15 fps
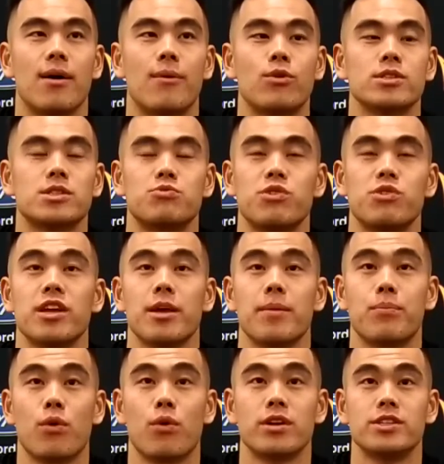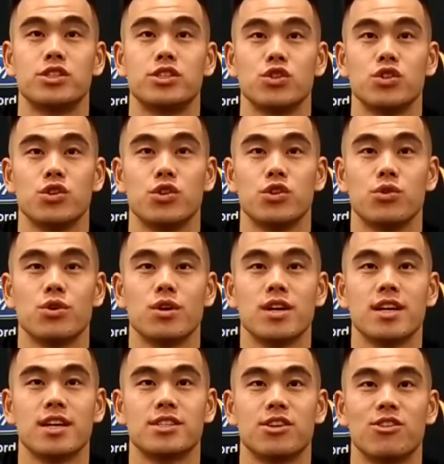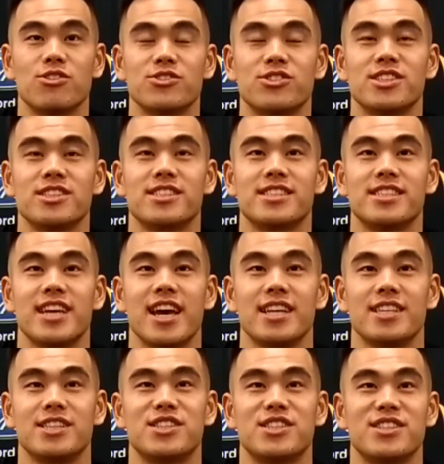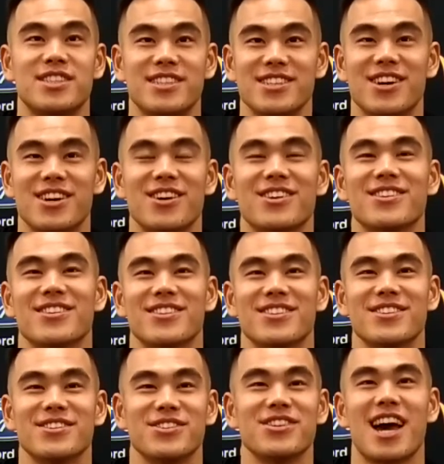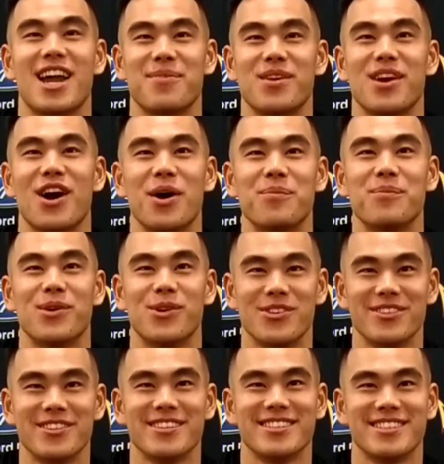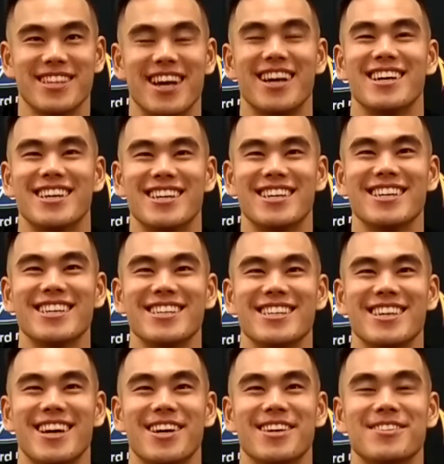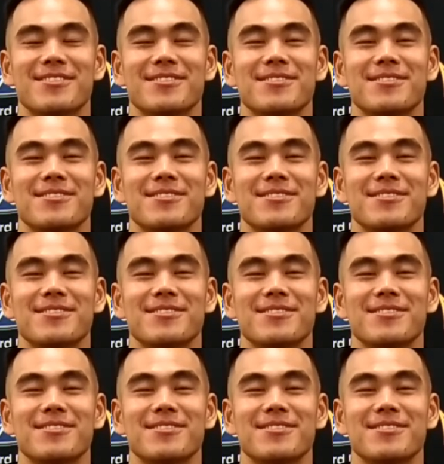what's really important to you. Don't just get, you know, you gotta be humble. Yeah.